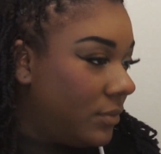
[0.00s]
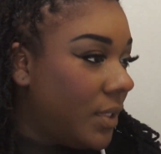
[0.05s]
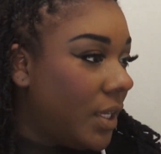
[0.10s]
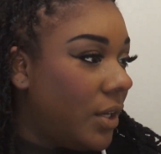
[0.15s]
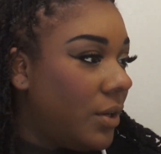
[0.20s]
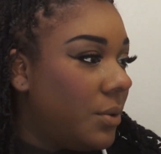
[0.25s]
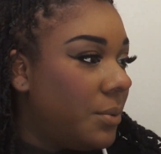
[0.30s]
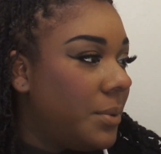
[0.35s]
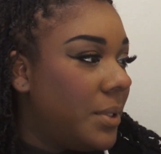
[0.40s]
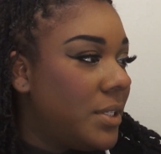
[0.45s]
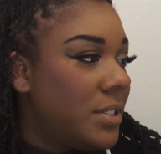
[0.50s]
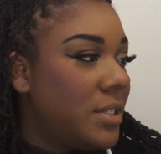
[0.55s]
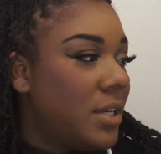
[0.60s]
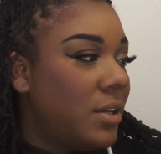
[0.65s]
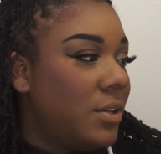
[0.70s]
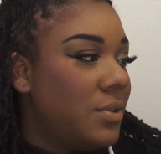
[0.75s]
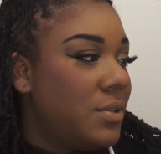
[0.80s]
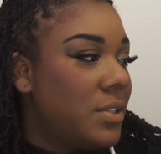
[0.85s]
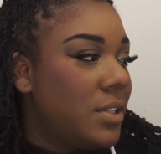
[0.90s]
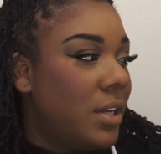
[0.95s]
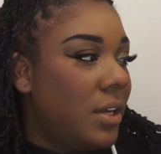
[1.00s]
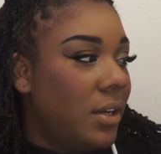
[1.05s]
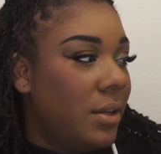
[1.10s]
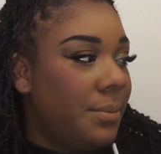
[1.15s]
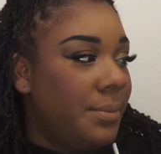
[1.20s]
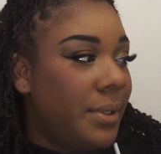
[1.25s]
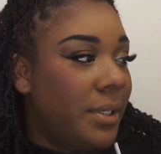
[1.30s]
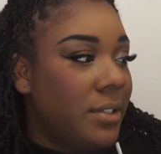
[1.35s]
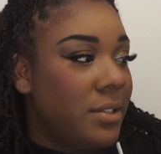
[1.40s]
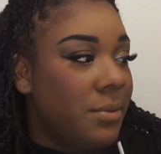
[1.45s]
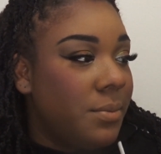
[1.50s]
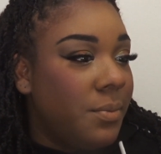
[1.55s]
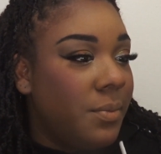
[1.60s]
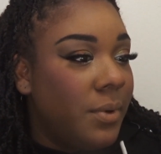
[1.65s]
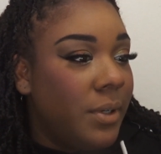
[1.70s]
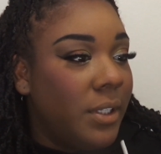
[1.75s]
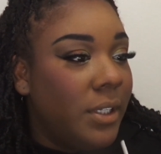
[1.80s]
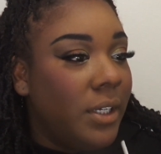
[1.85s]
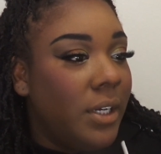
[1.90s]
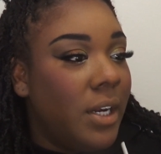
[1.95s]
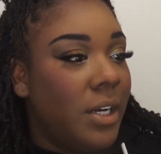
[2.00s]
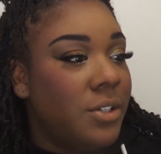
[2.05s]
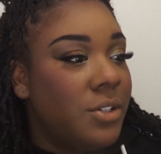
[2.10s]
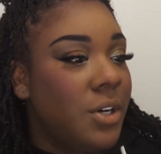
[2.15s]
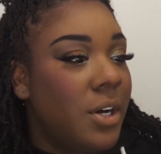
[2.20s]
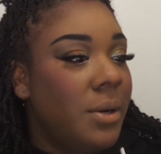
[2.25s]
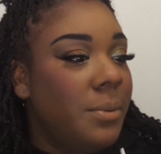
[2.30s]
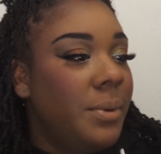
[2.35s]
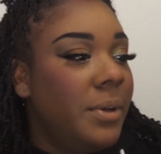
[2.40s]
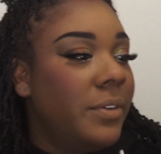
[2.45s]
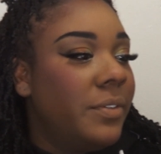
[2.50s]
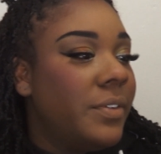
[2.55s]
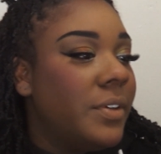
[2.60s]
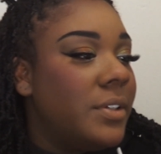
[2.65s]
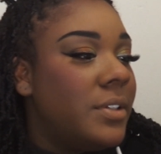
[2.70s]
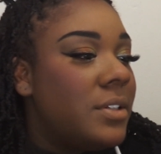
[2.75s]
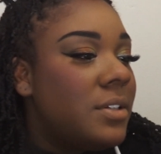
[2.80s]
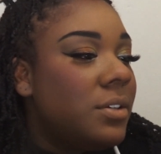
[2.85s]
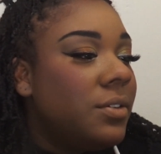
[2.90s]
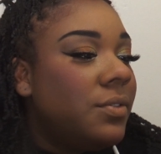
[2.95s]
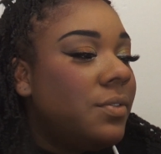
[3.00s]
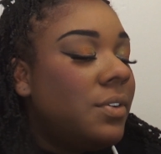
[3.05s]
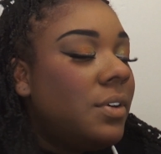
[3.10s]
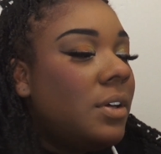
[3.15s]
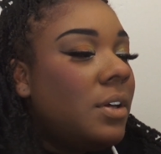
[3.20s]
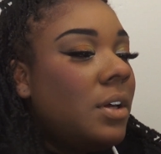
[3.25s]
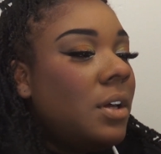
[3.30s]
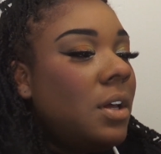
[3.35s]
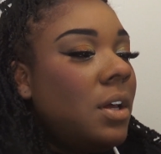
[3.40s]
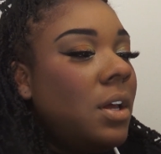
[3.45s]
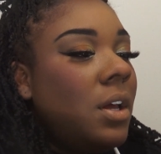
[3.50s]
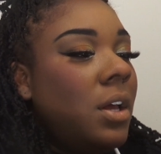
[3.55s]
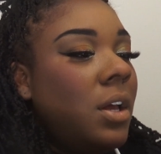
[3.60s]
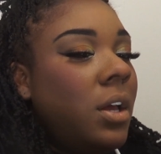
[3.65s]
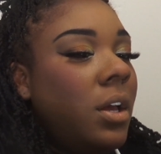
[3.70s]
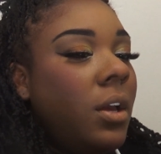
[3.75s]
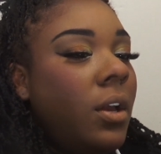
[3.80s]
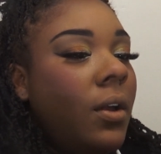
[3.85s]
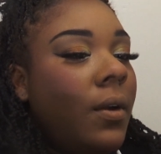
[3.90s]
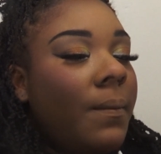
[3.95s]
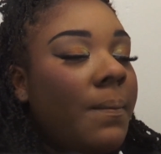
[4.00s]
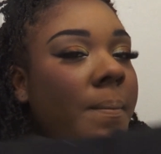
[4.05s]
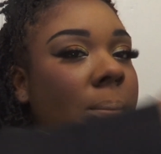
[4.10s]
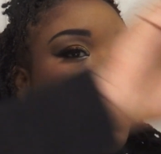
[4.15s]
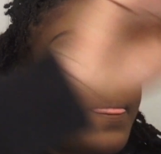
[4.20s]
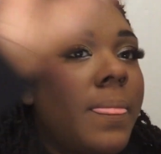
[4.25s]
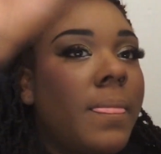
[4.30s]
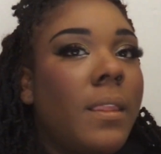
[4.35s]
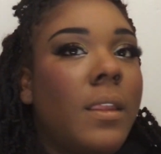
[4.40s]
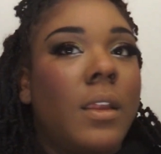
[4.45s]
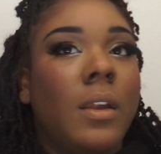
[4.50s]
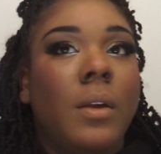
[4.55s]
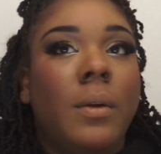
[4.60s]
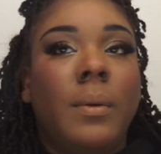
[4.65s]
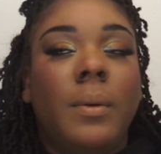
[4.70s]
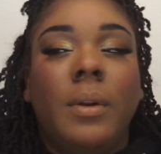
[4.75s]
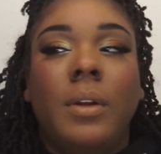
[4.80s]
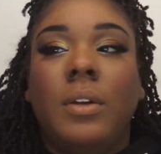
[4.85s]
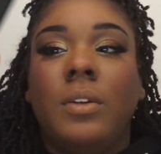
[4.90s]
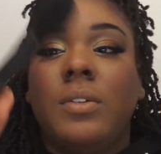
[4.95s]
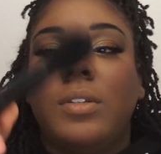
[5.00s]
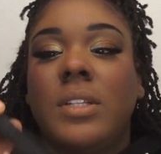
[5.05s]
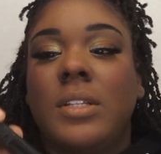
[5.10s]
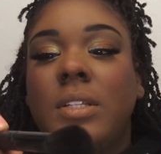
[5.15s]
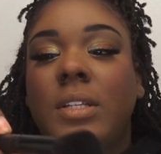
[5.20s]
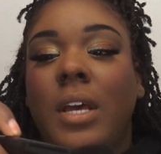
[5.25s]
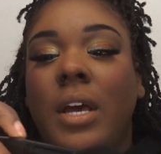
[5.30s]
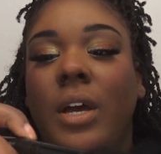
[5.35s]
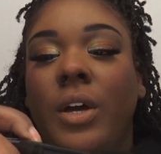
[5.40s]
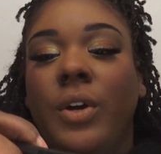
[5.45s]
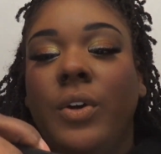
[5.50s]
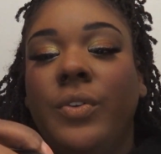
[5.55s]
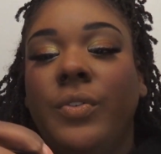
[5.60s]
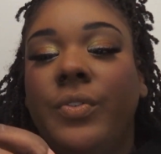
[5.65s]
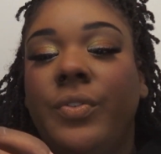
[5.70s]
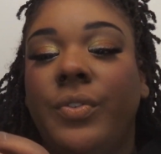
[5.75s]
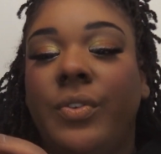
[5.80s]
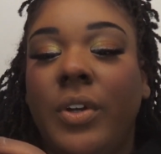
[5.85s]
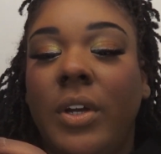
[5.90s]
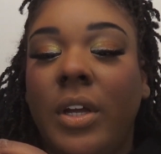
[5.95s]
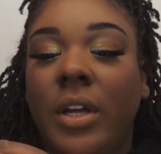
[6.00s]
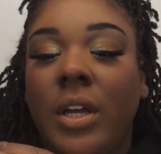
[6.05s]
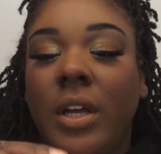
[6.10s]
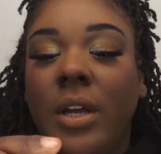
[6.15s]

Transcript: I hope that's how you say it because I'm really not trying to be offensive. I'm going to use this e.l.f.